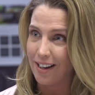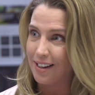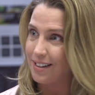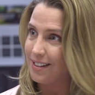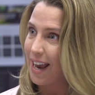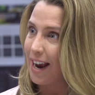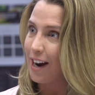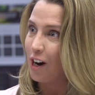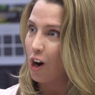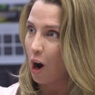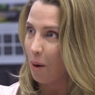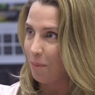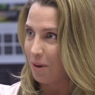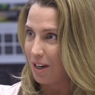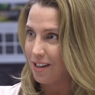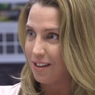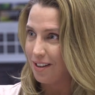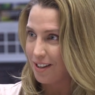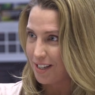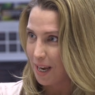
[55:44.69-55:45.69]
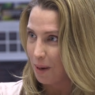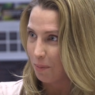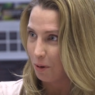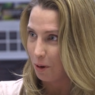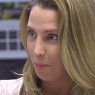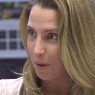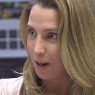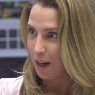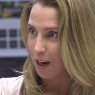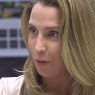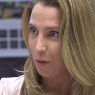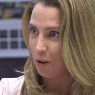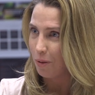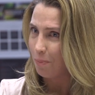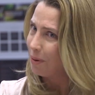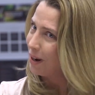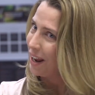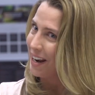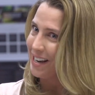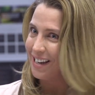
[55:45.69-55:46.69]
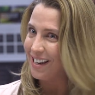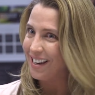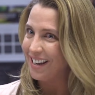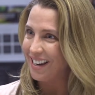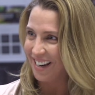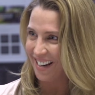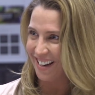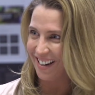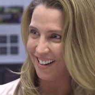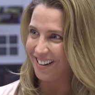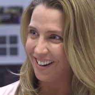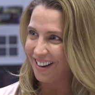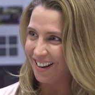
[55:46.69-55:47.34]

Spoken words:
because that got me to the table to begin with, but I didn't need it.